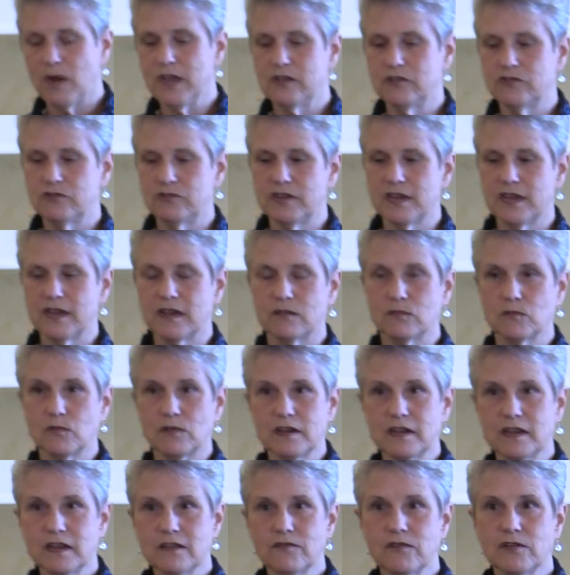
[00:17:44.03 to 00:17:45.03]
weighed you down,
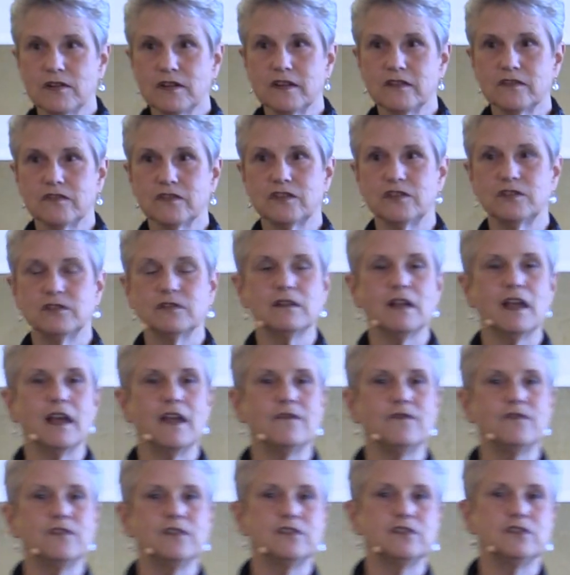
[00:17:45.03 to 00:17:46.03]
whatever it is in your
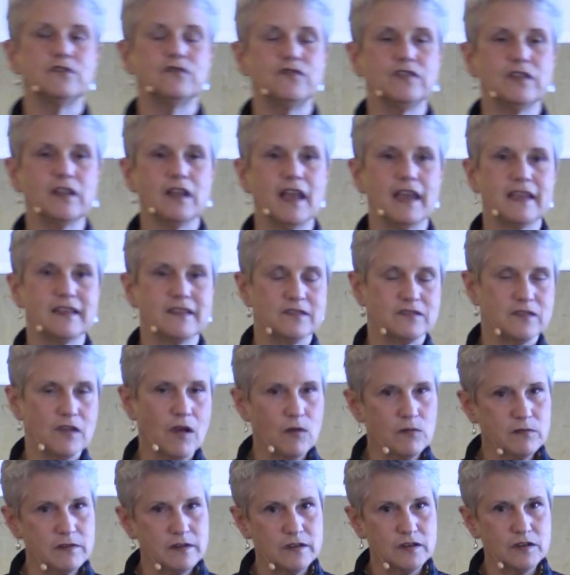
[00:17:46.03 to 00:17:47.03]
life that you feel like is
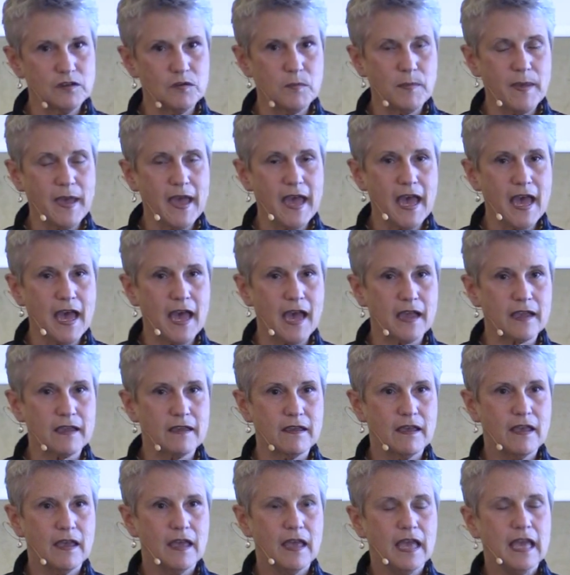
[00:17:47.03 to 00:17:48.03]
holding you
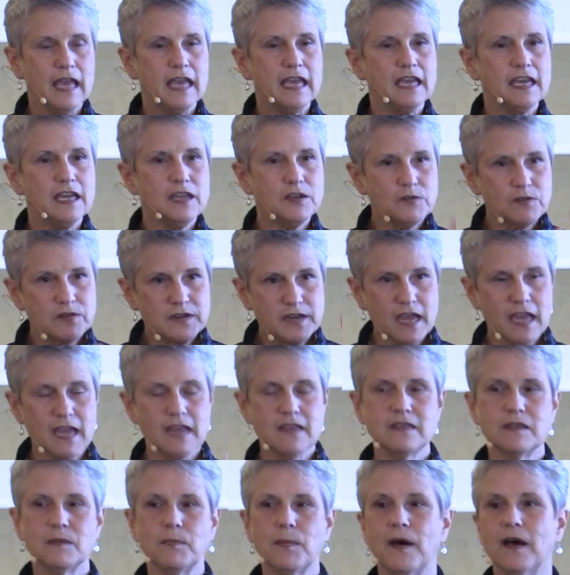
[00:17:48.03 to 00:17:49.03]
back,
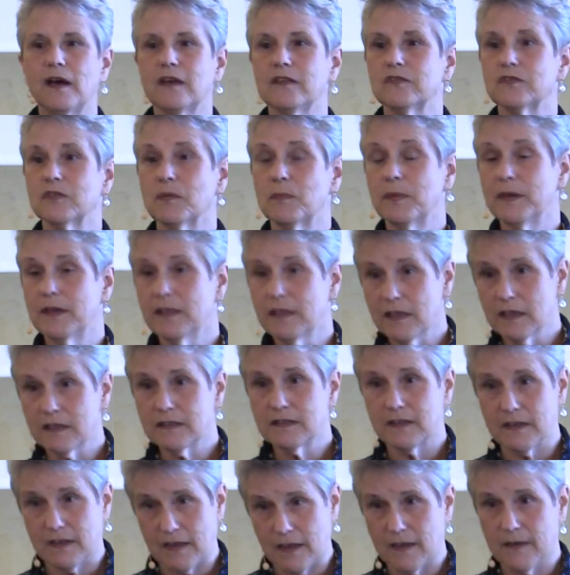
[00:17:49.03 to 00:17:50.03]
entertain the
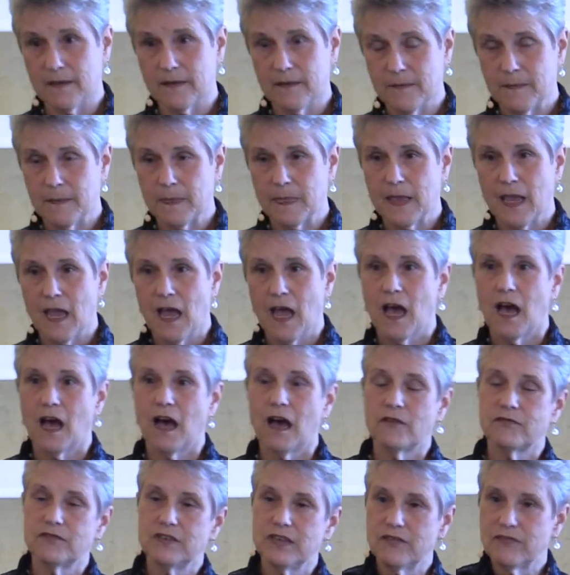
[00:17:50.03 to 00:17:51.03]
possibility
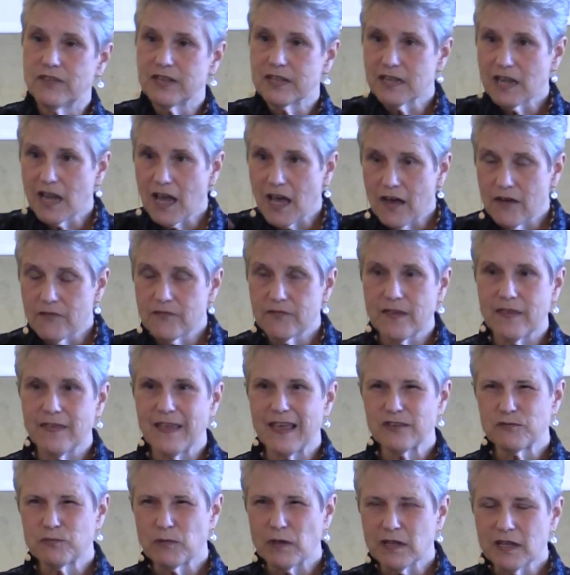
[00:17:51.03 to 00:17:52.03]
of giving love. And
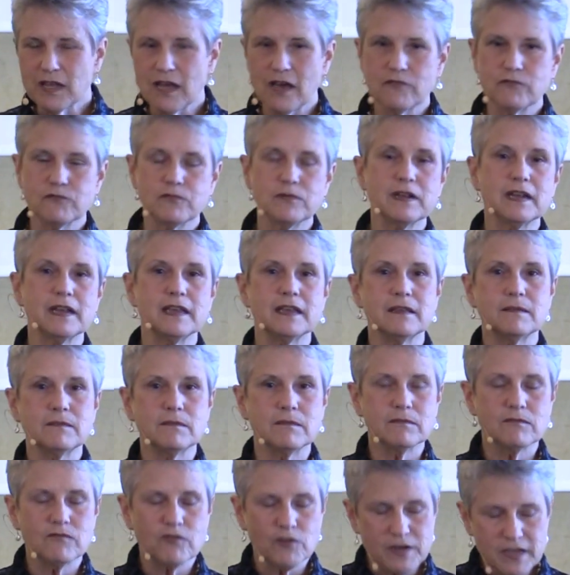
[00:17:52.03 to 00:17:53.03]
that's what love really,
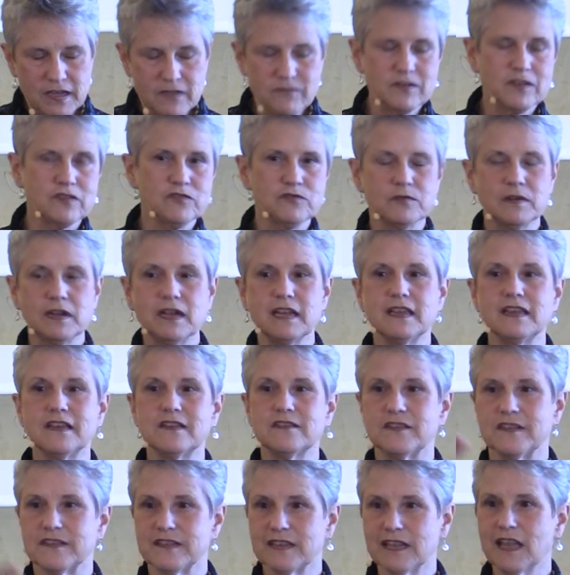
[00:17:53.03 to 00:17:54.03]
forgiveness really
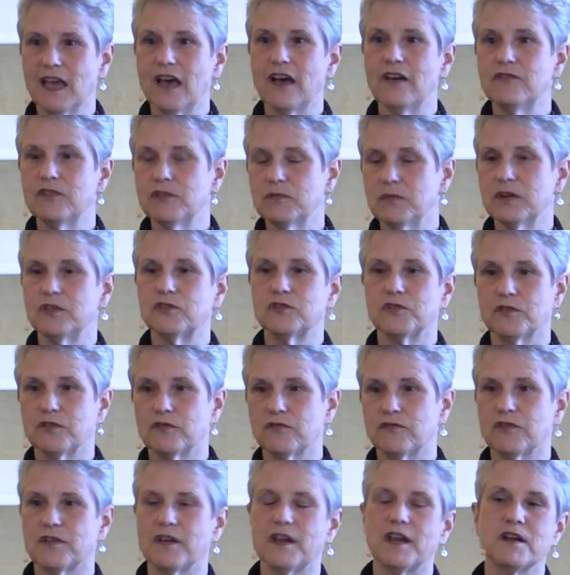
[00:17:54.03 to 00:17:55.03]
is it's love in
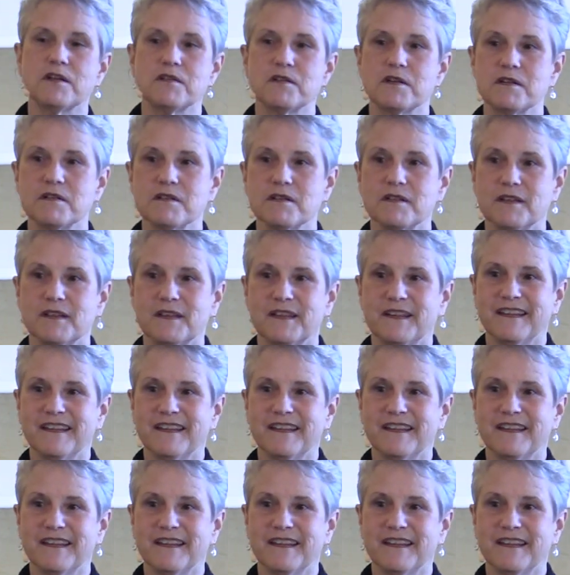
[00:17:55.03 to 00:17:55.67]
return for error.